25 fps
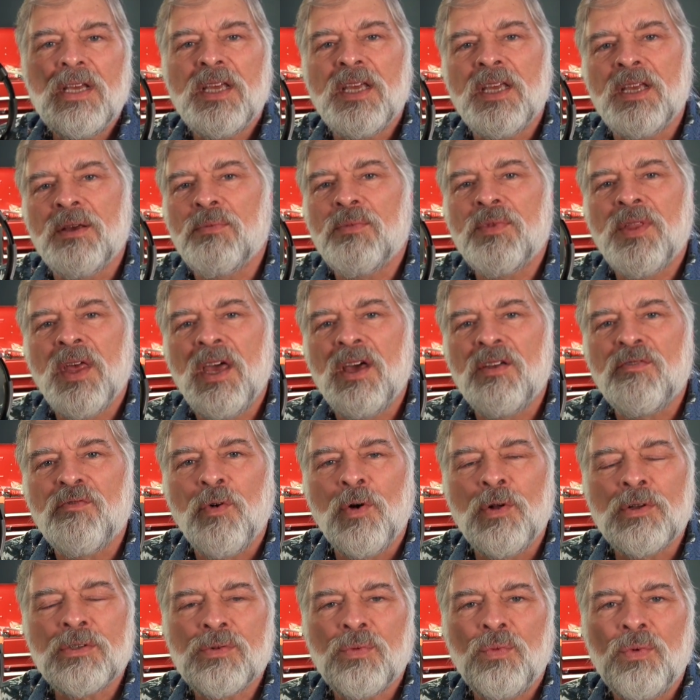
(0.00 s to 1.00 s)
it, the
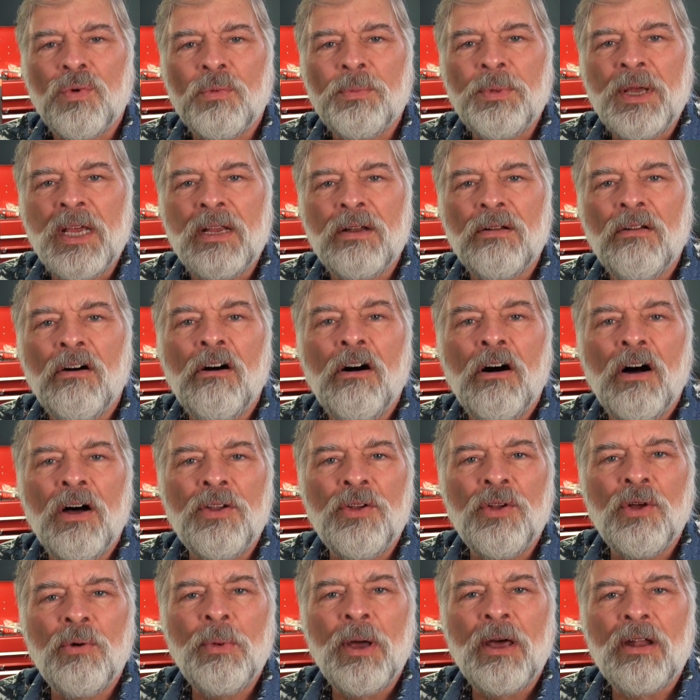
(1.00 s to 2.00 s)
headphones will remain
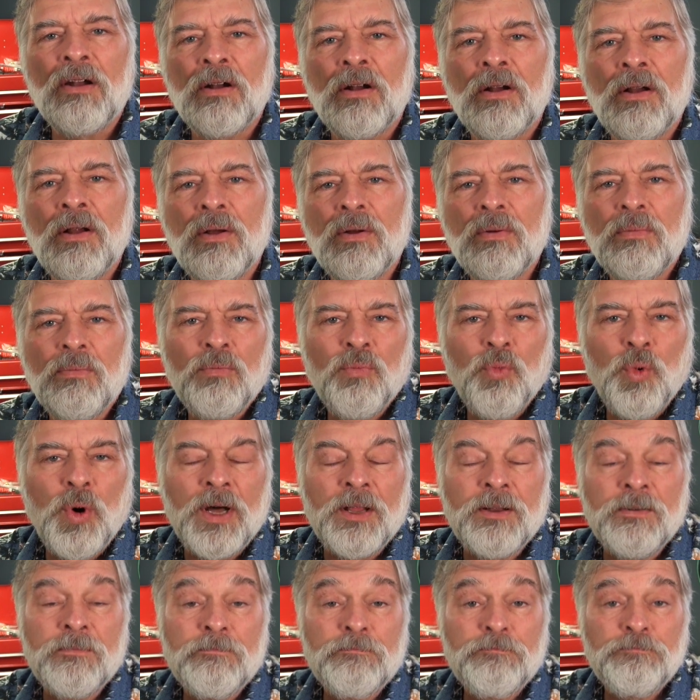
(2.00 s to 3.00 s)
on no matter
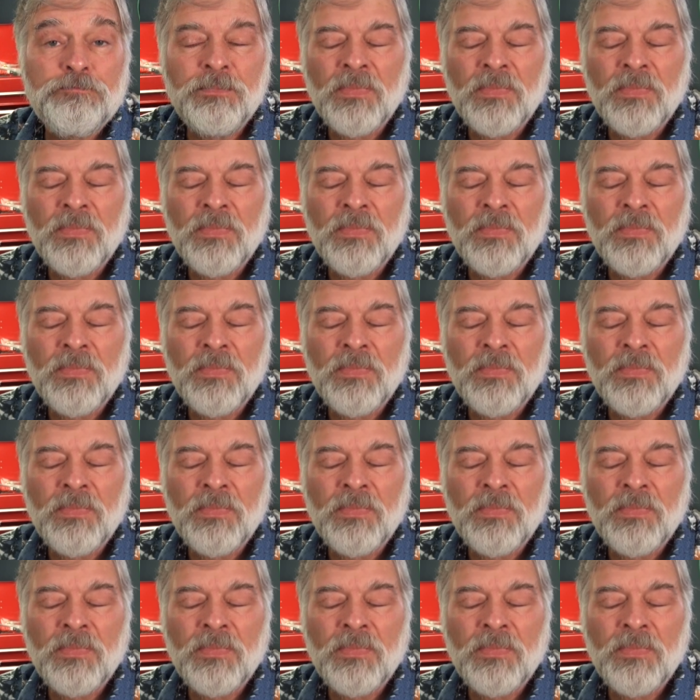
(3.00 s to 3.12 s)
what.